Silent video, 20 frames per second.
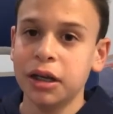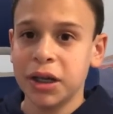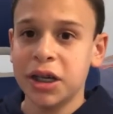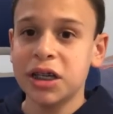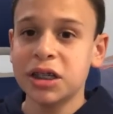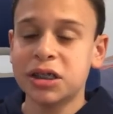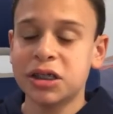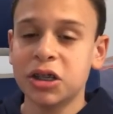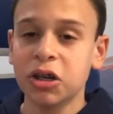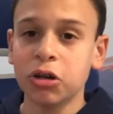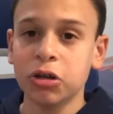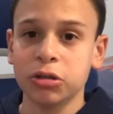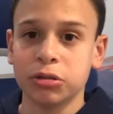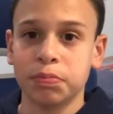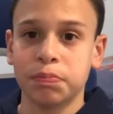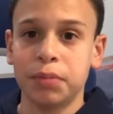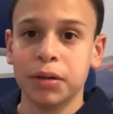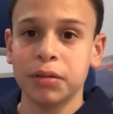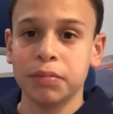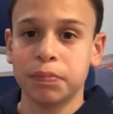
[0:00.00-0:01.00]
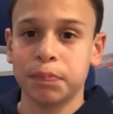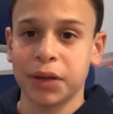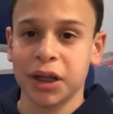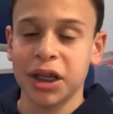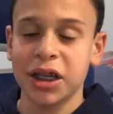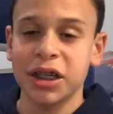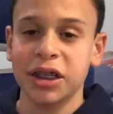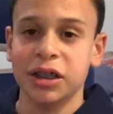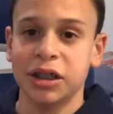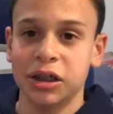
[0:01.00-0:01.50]
but he still has been
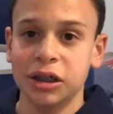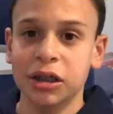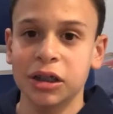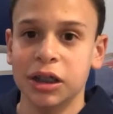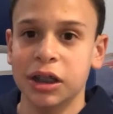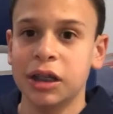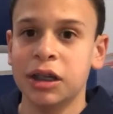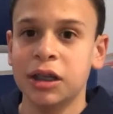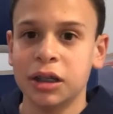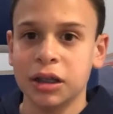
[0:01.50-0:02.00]
playing good.